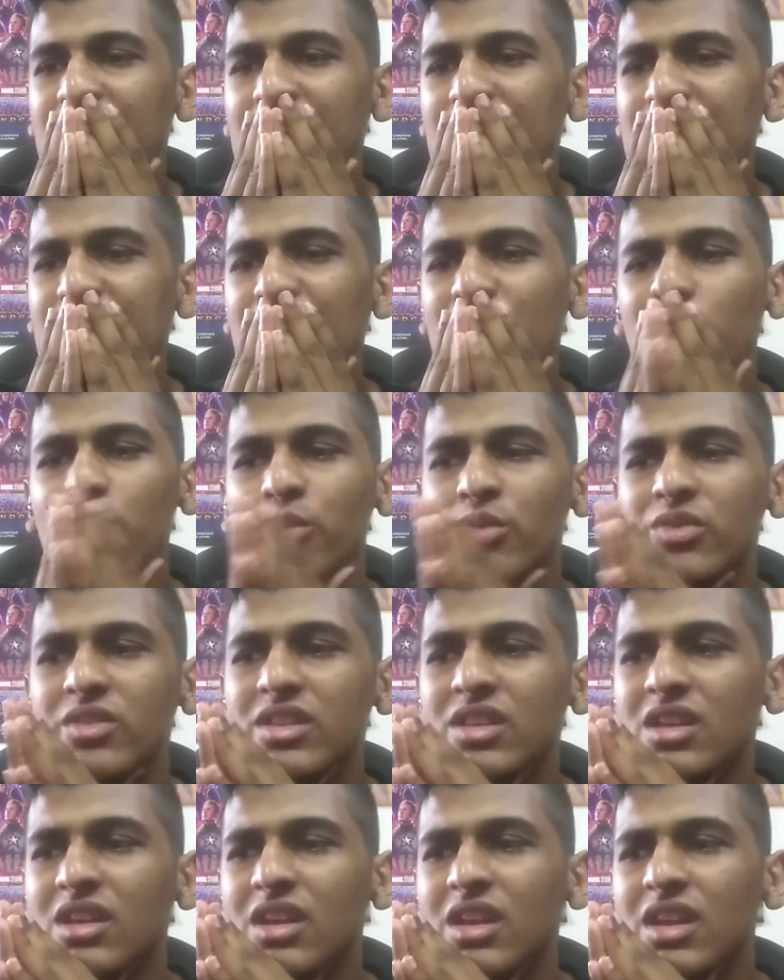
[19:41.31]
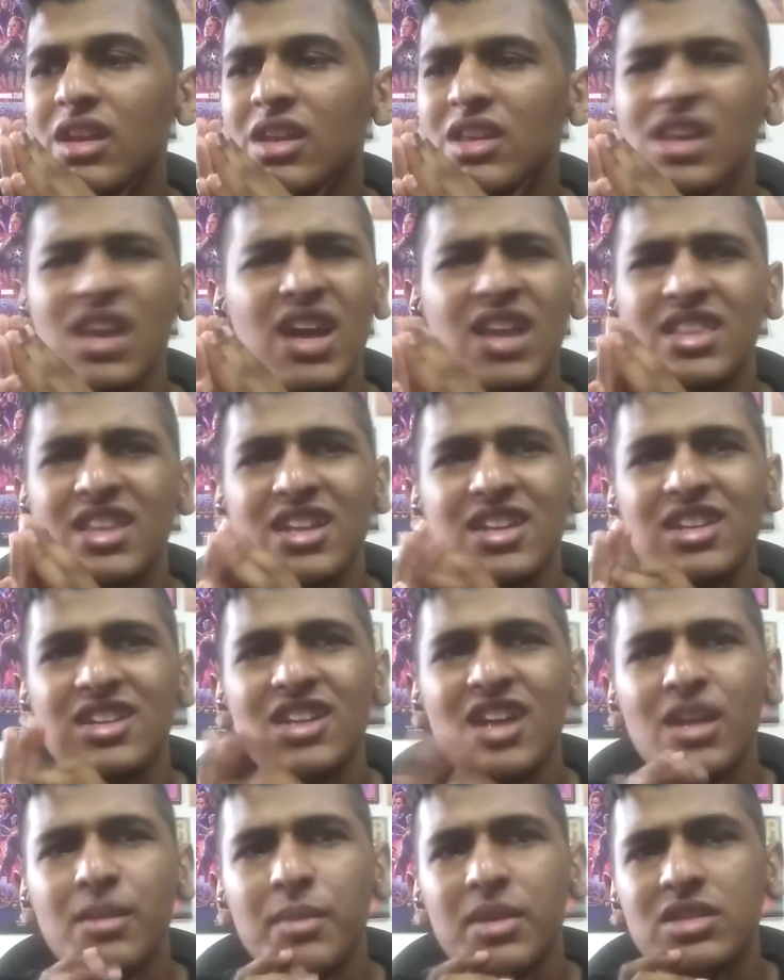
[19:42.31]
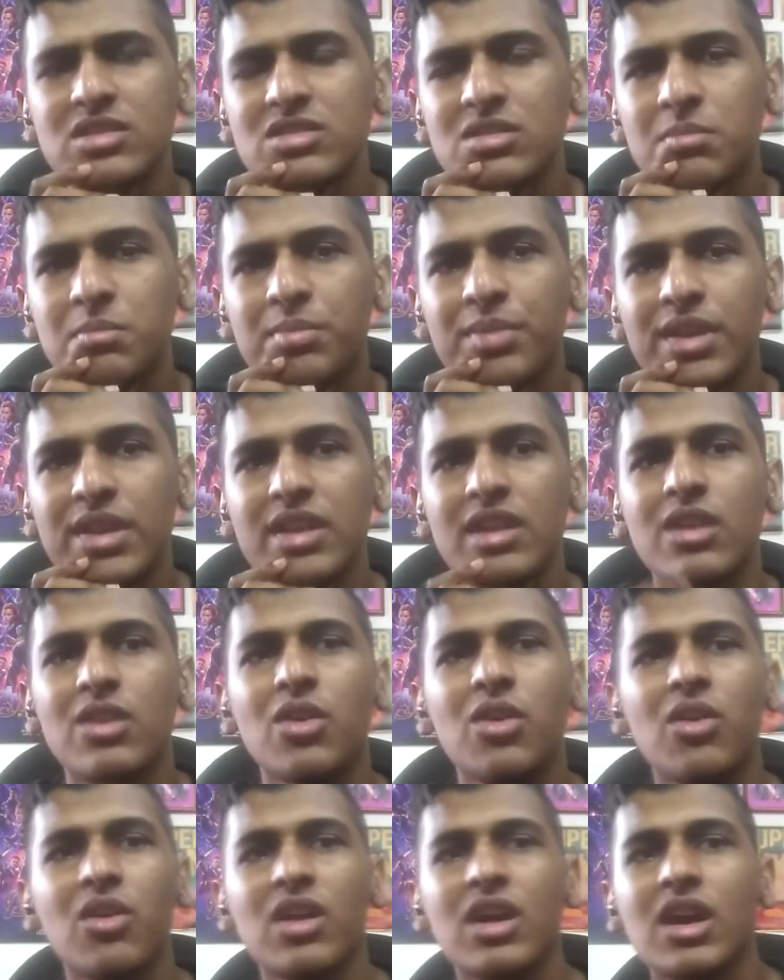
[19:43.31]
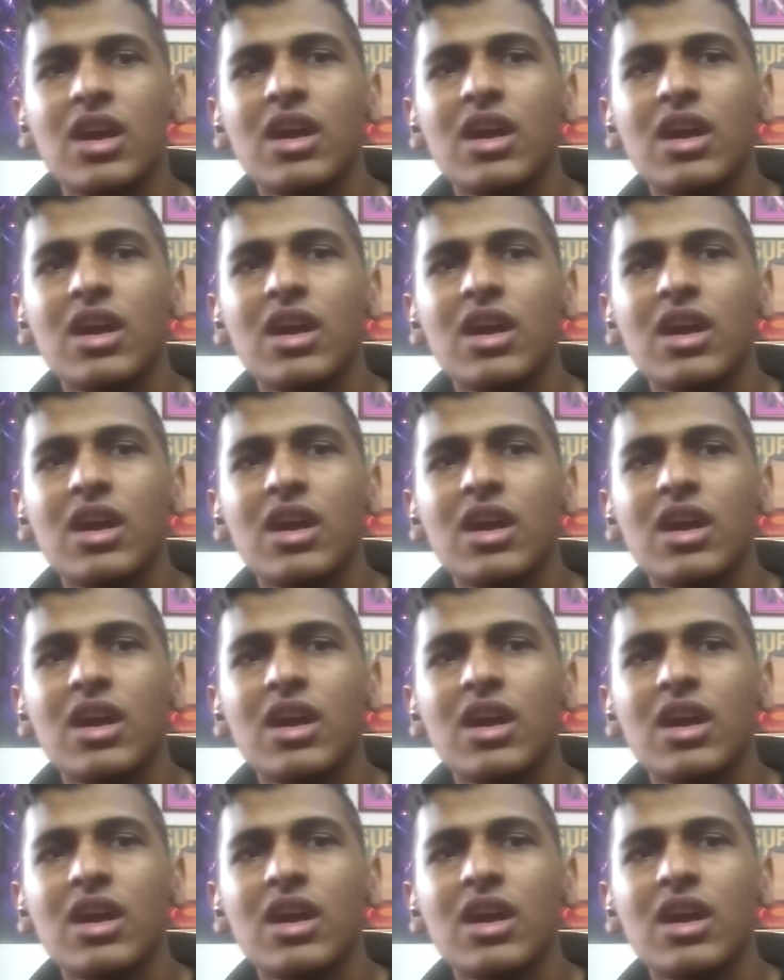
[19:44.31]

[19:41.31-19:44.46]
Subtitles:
Yo, yeah, they did not mention Blade at all.